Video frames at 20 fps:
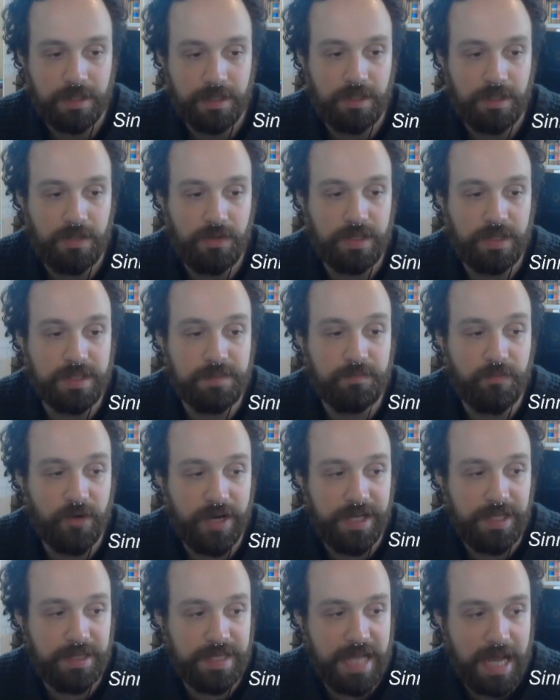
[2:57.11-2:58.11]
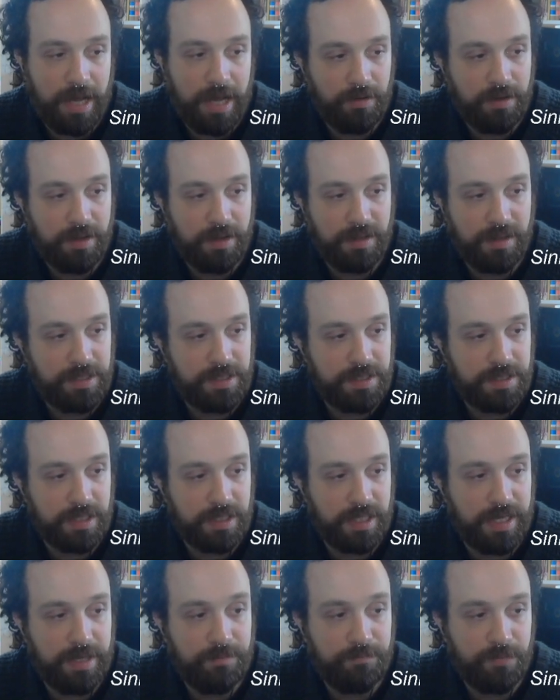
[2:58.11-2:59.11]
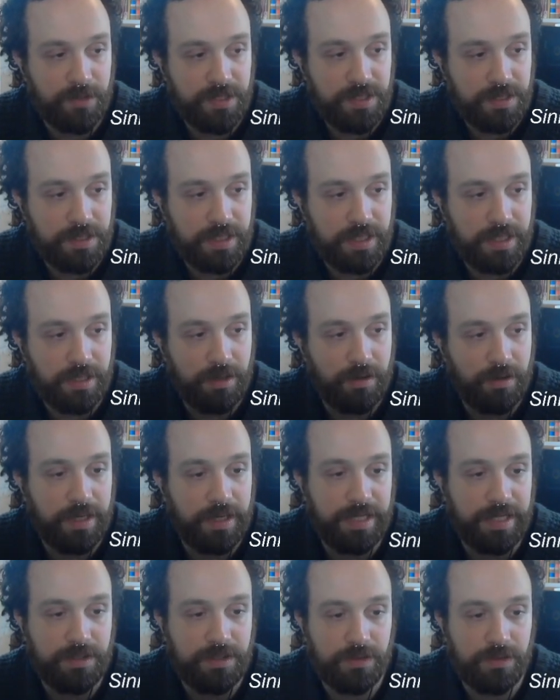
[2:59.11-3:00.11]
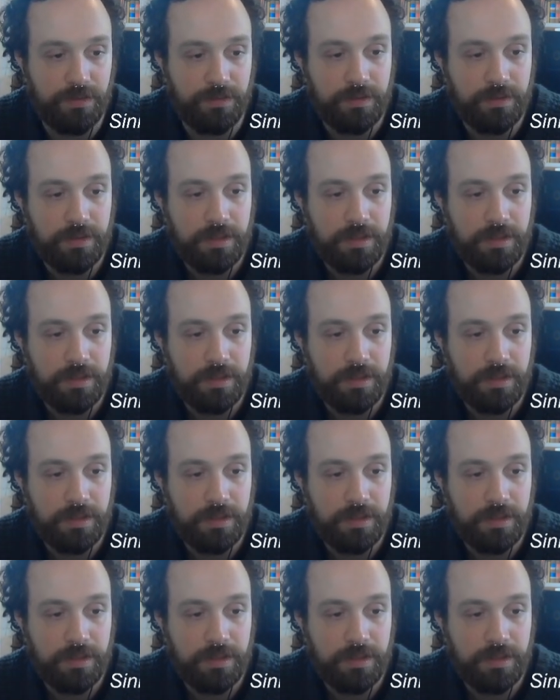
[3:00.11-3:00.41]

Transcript: you can break down this input here into